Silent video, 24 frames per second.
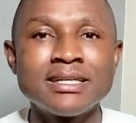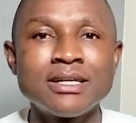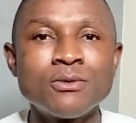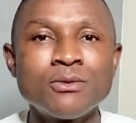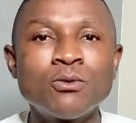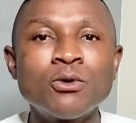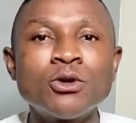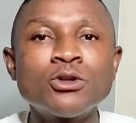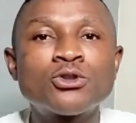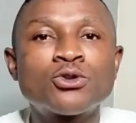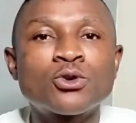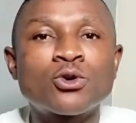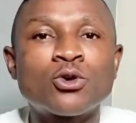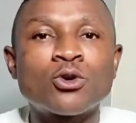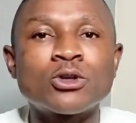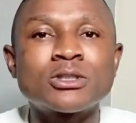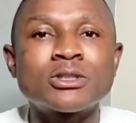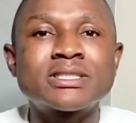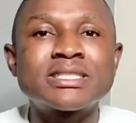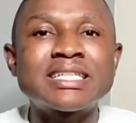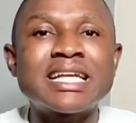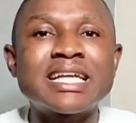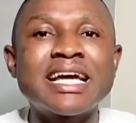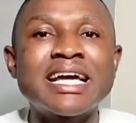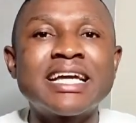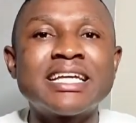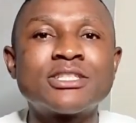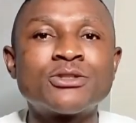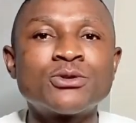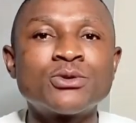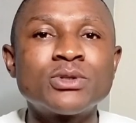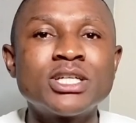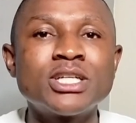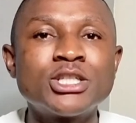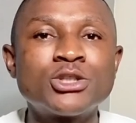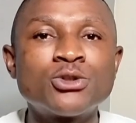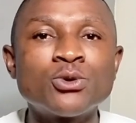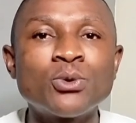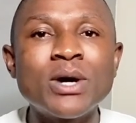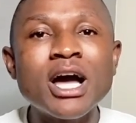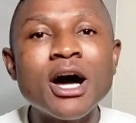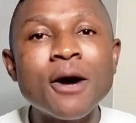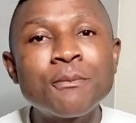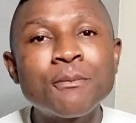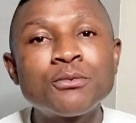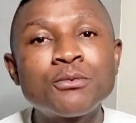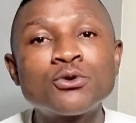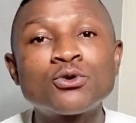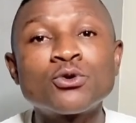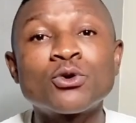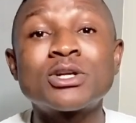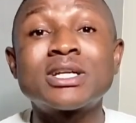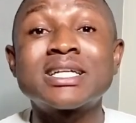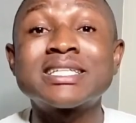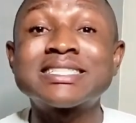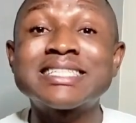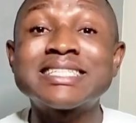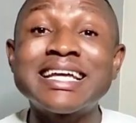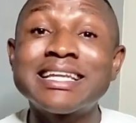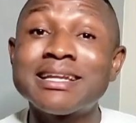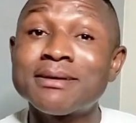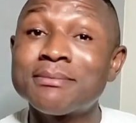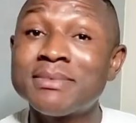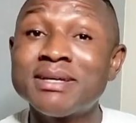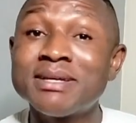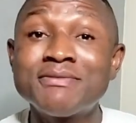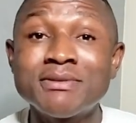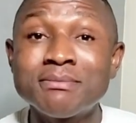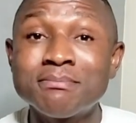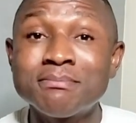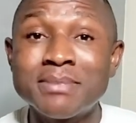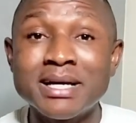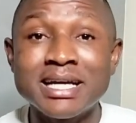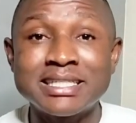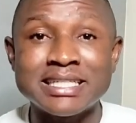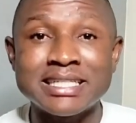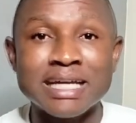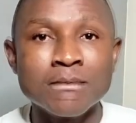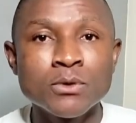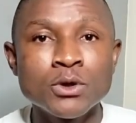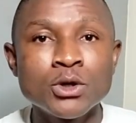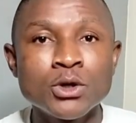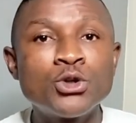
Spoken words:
Once you consider it, it will help you to understand them even better.